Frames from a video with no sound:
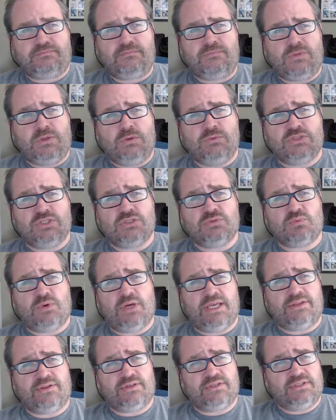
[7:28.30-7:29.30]
which is
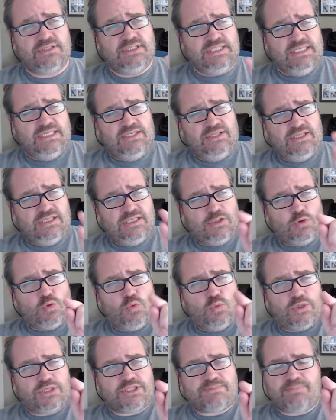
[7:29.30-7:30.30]
where the, the
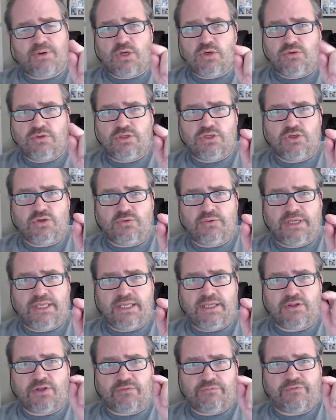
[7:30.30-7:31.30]
little wishbone in your
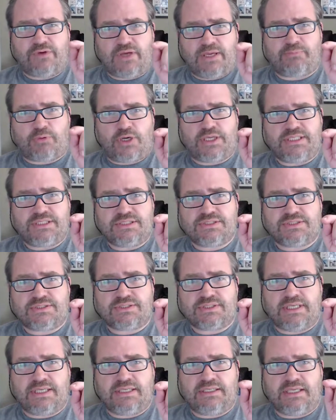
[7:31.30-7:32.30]
ear that
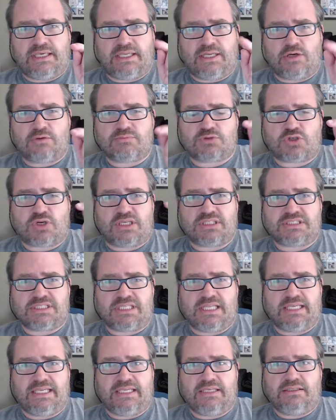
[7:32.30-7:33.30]
vibrates and, and helps
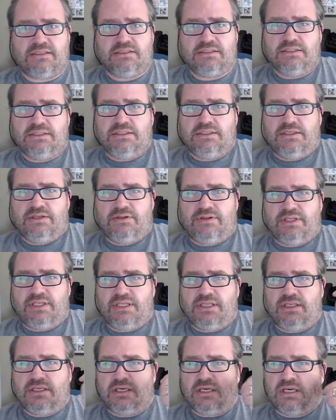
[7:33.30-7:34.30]
translate
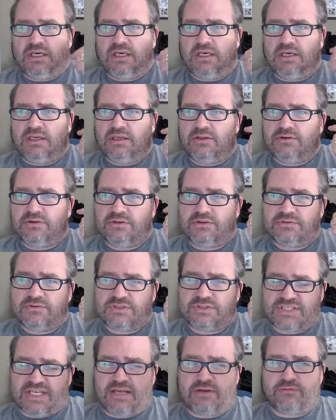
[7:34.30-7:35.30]
the uh, the
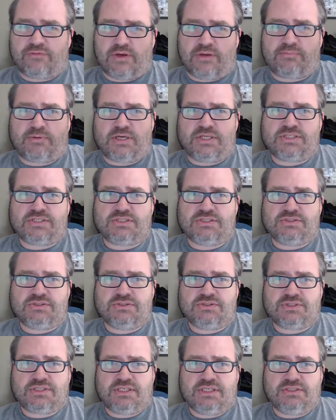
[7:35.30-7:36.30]
sound
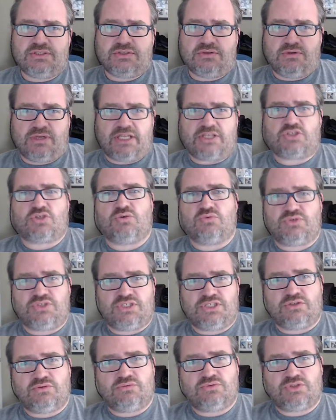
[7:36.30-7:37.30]
vibrations into electrical
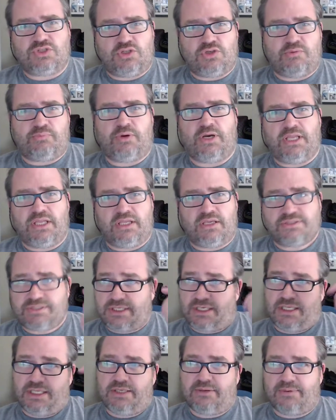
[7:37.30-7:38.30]
signals that your brain goes,
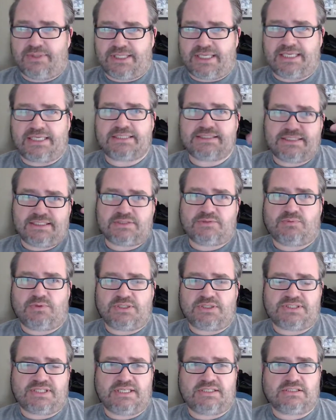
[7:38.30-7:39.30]
oh, I know what that is. This is what
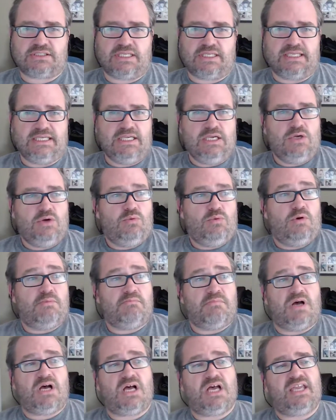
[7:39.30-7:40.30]
it sounds like. Well,
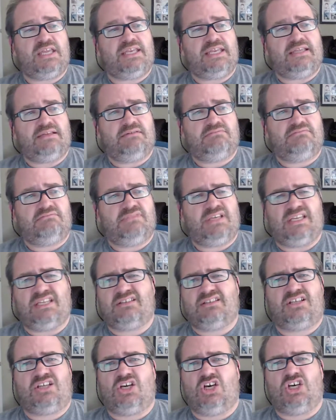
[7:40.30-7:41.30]
mine
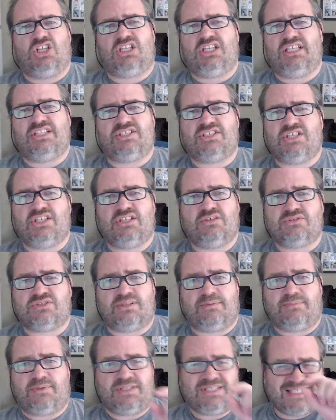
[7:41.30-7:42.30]
had cartilage in it or
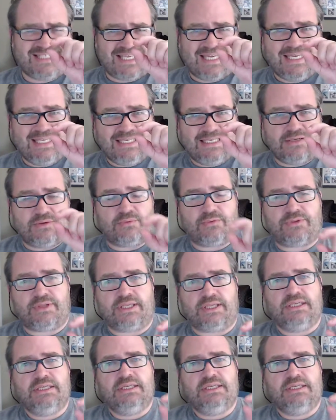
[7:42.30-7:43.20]
something, tiny little thing.